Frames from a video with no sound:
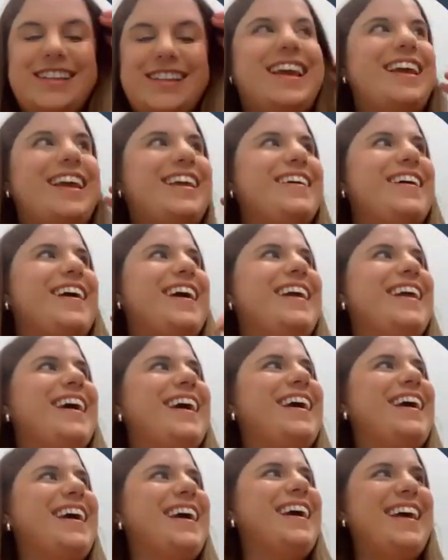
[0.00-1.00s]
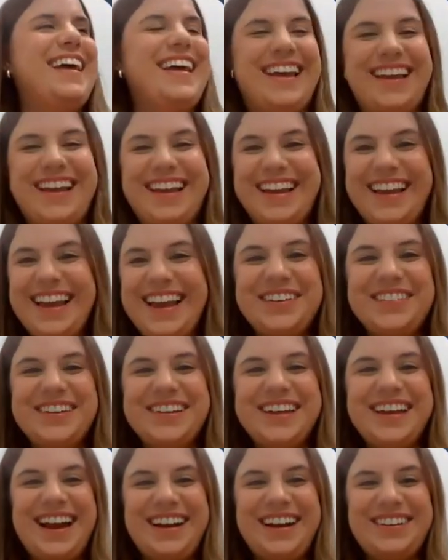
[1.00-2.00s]
Thank you, Hannah. You
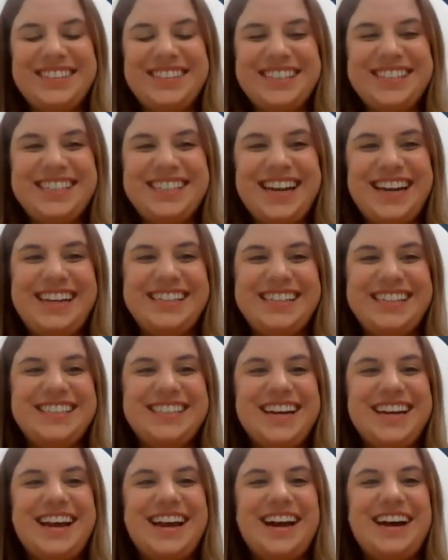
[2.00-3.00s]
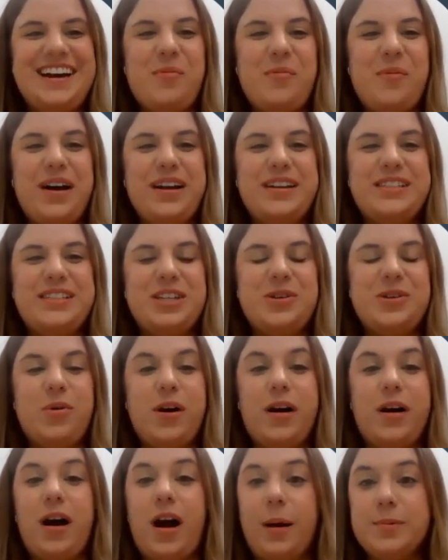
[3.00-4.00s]
really have to change what you
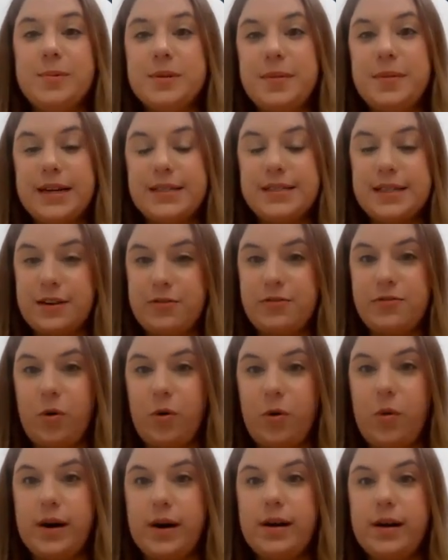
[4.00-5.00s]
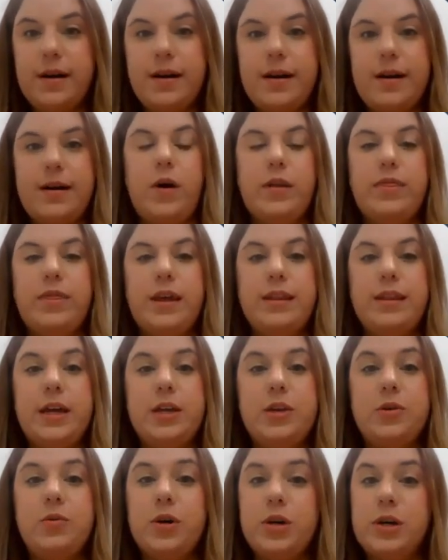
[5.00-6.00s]
are optimizing for. One thing
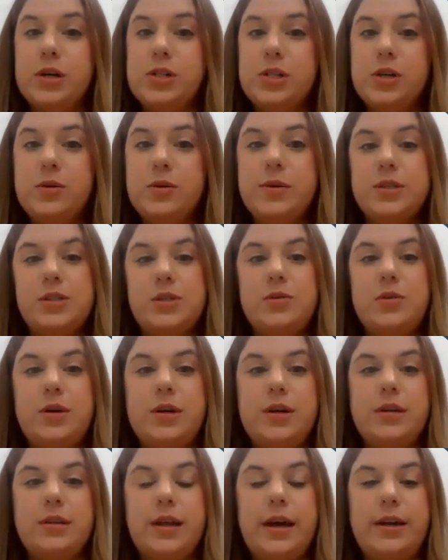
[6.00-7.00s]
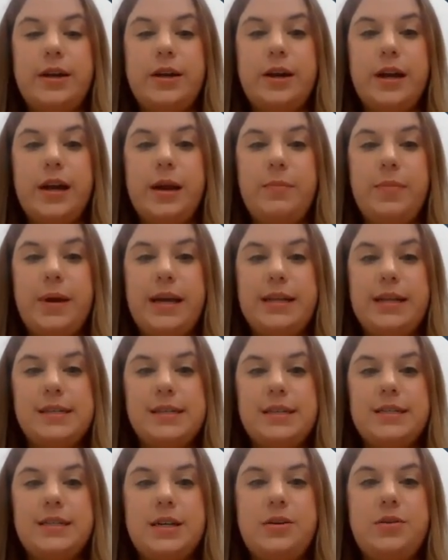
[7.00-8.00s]
that you could do is you could let your campaigns
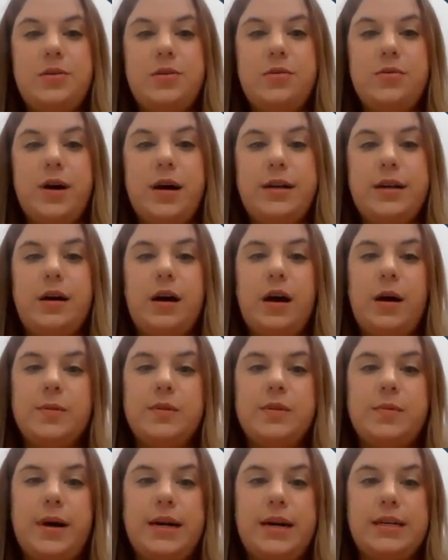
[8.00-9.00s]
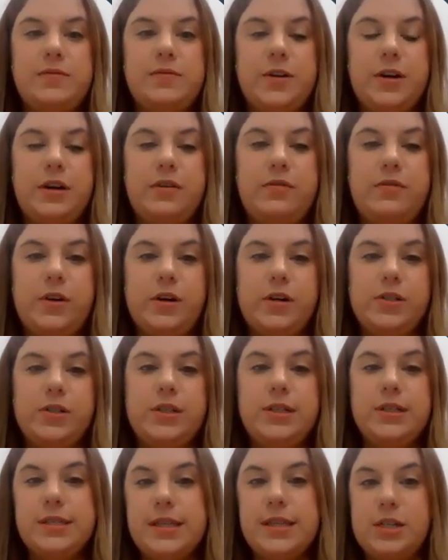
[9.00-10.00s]
continue to run and optimize for
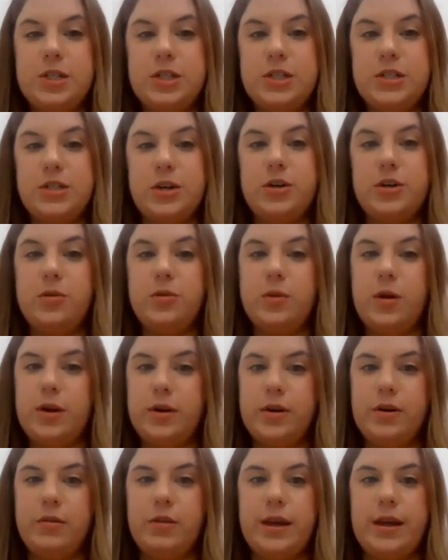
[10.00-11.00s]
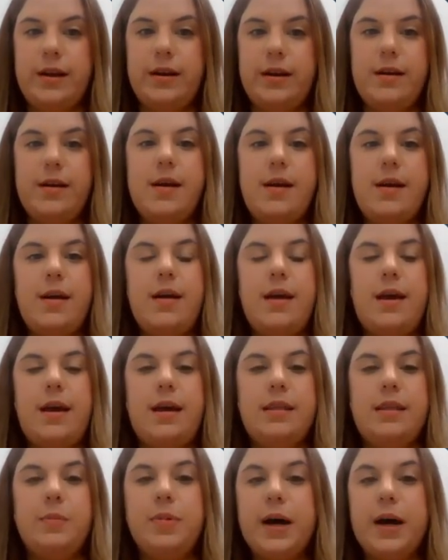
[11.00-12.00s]
conversions that just are no longer there.
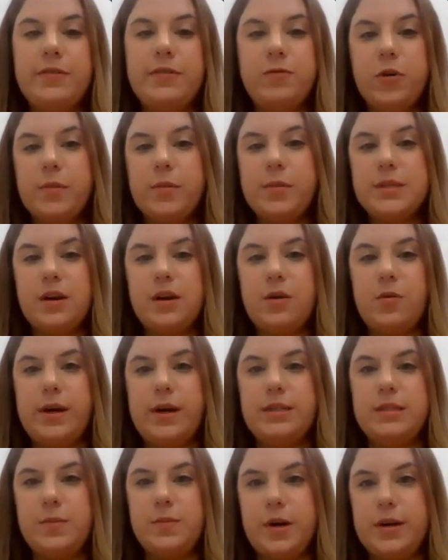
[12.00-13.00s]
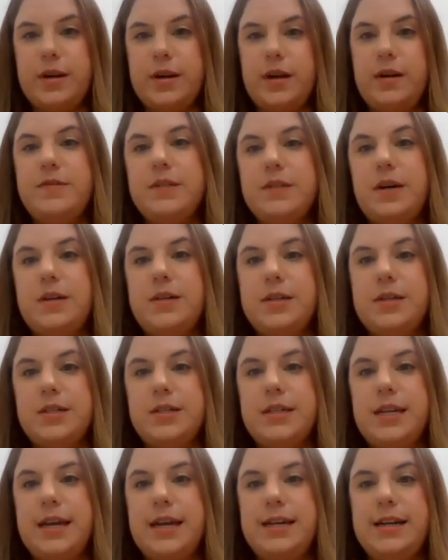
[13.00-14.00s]
And the platform isn't quite smart enough to
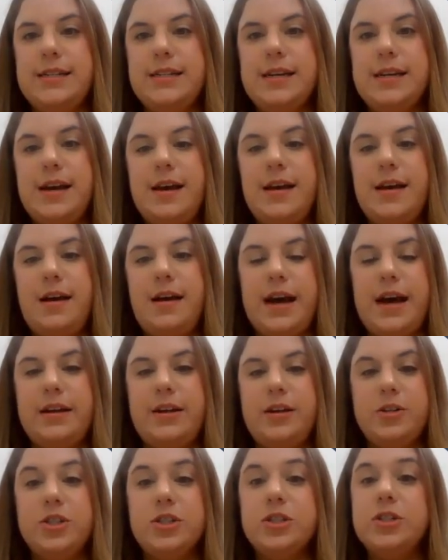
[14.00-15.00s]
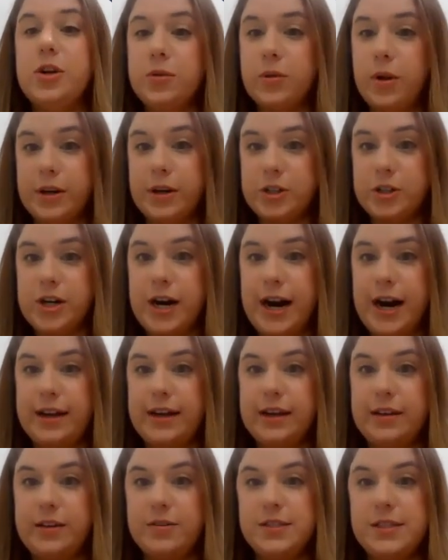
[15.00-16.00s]
understand that you're just no longer
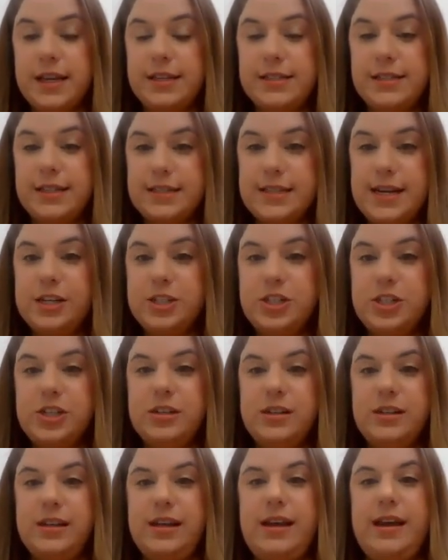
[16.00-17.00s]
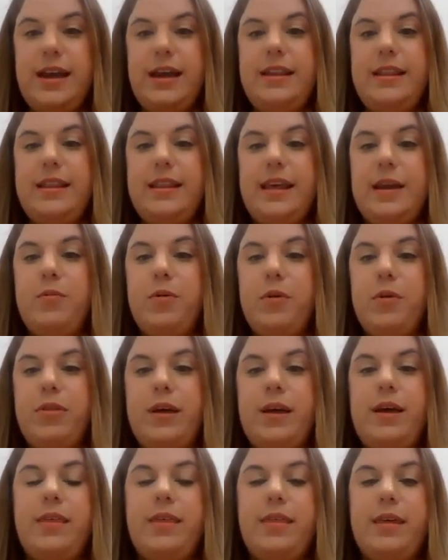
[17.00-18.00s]
tracking those things intentionally. And they will
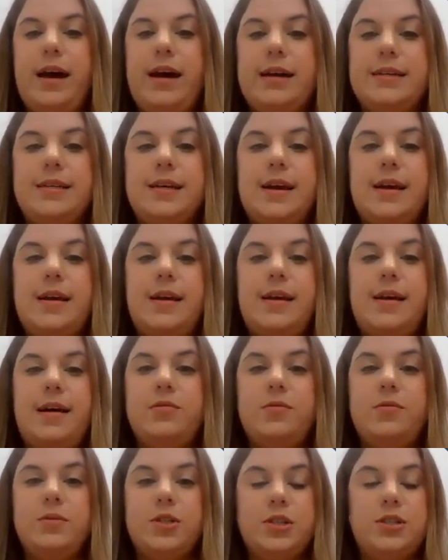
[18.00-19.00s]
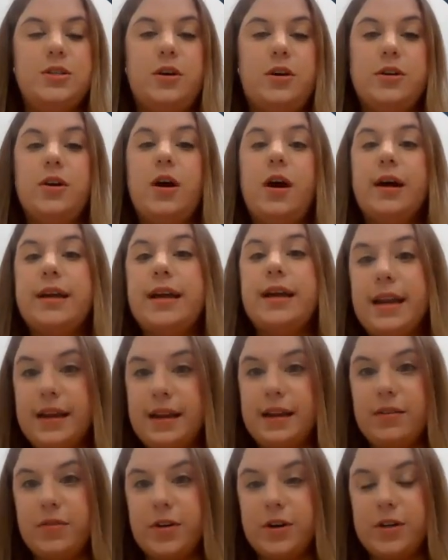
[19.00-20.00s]
think that you just are not getting
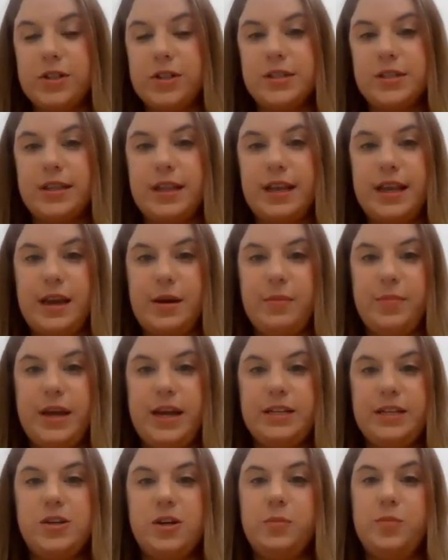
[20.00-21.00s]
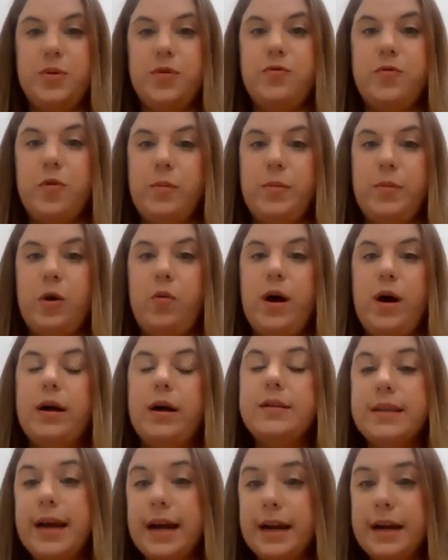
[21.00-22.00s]
conversions and the campaigns aren't performing
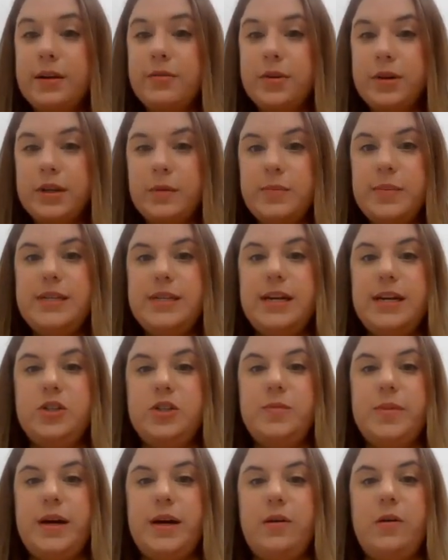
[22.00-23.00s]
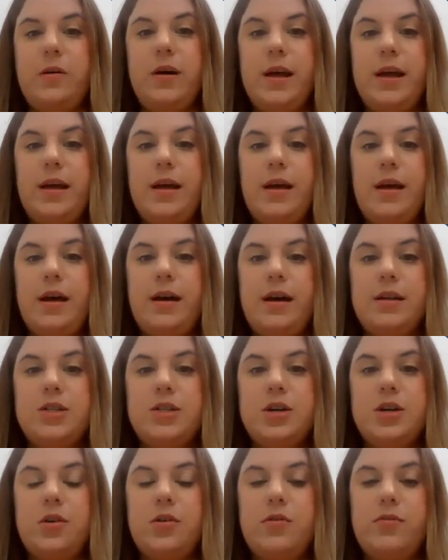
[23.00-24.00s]
well. And that can really be detrimental
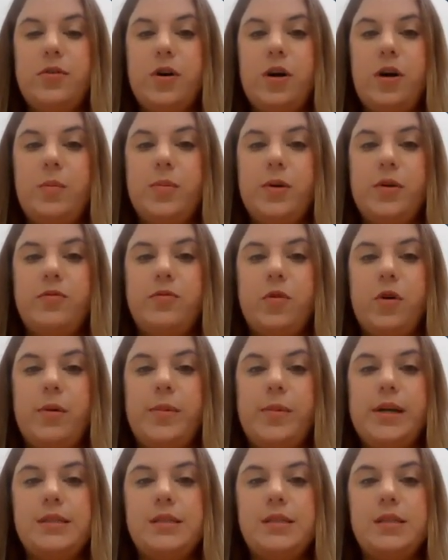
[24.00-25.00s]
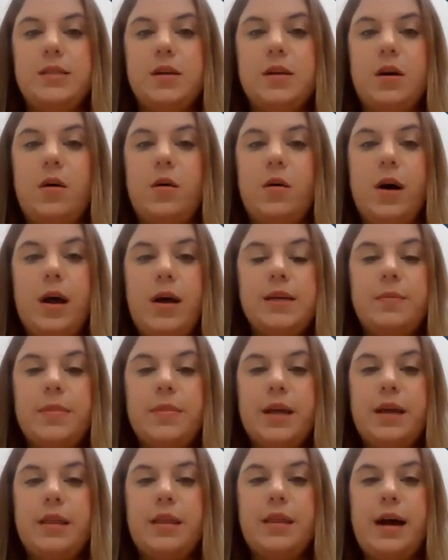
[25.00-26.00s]
to overall performance. So
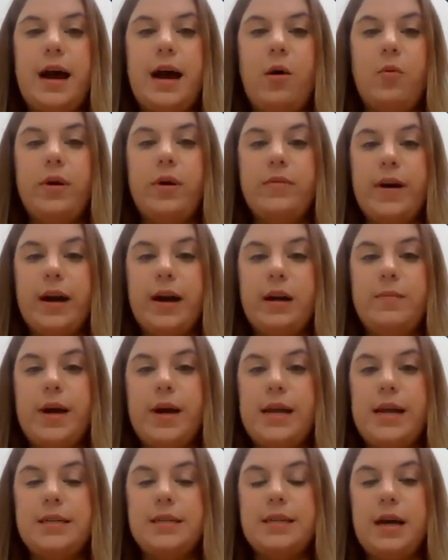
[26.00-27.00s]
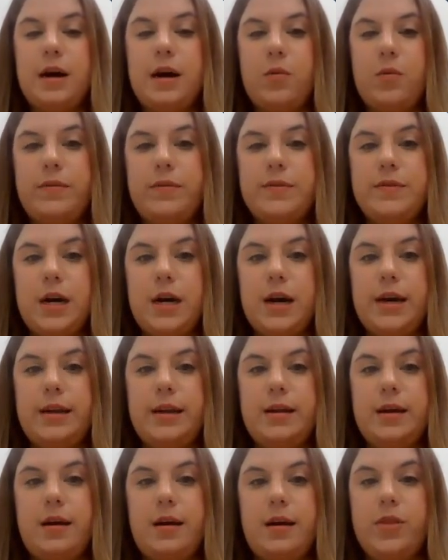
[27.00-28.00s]
something that we recommend and that we've
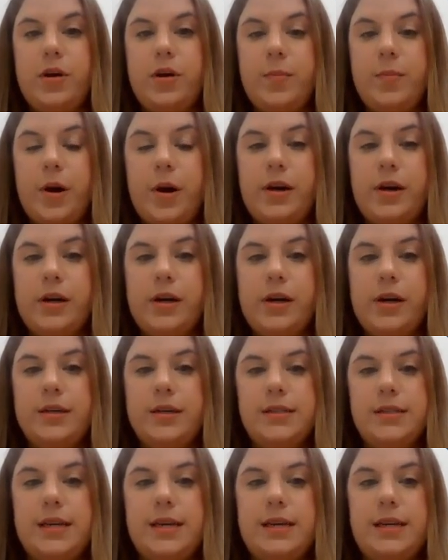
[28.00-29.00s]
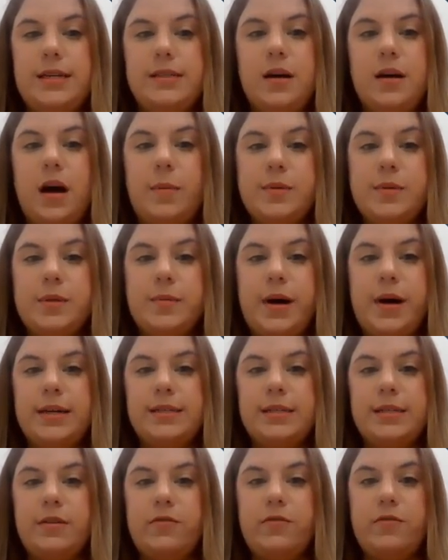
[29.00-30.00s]
done with our partners is
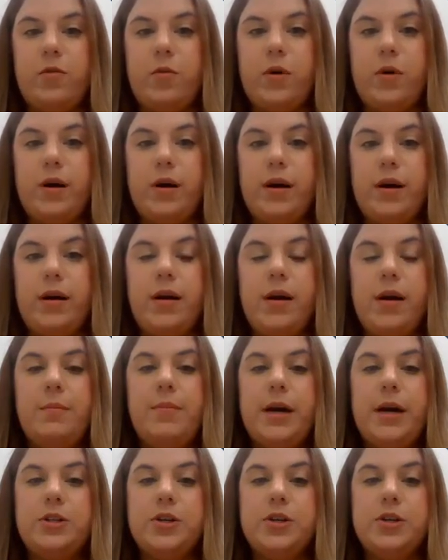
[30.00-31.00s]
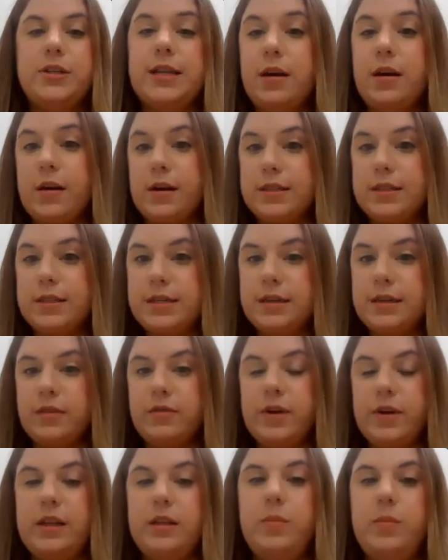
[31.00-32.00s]
optimizing for metrics that are still
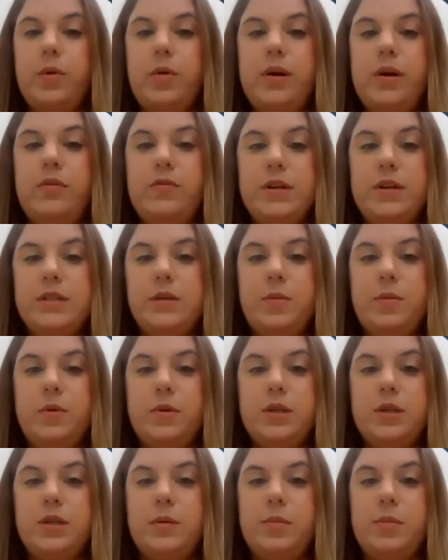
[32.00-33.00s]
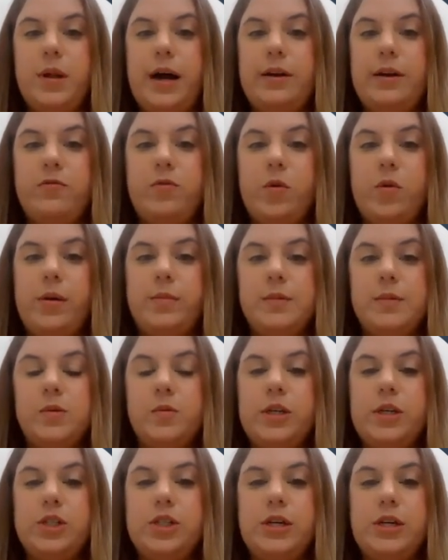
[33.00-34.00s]
available and visible to the platforms,
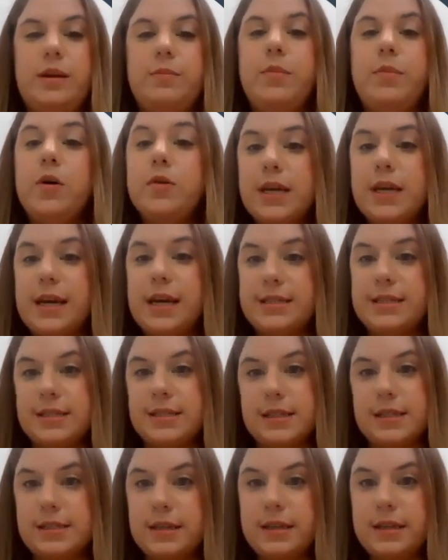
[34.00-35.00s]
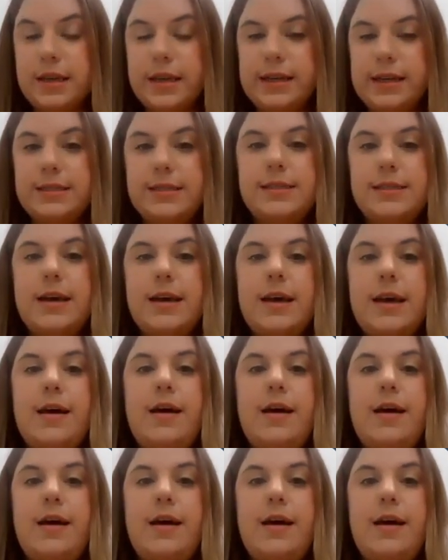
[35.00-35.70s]
which in most cases is clicks.